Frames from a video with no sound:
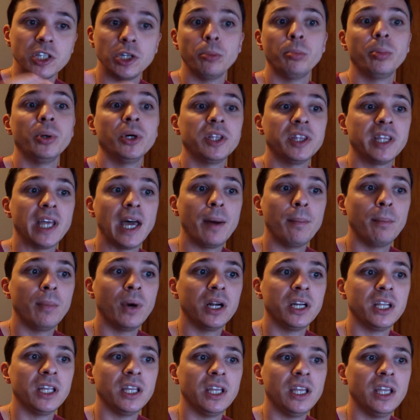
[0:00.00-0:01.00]
going to put that
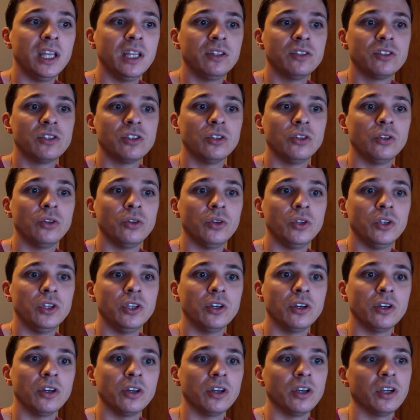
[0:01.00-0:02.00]
money into
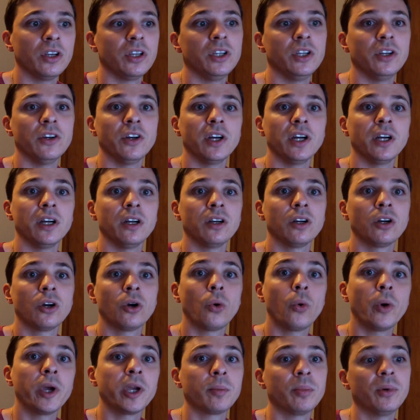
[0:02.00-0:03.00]
your
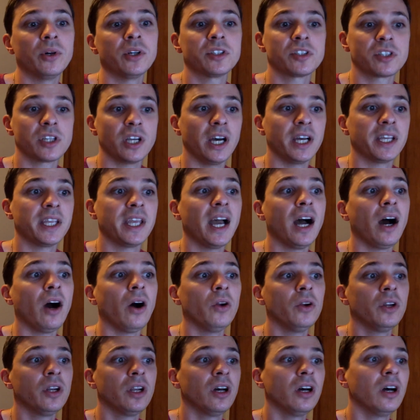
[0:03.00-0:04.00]
QuickBooks
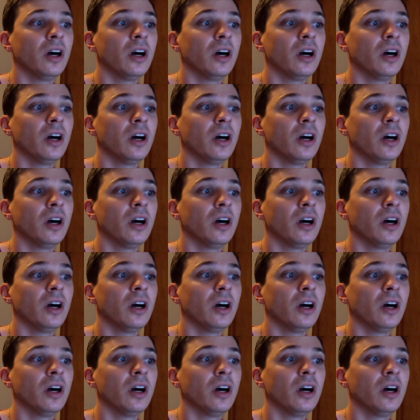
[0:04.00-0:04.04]
account.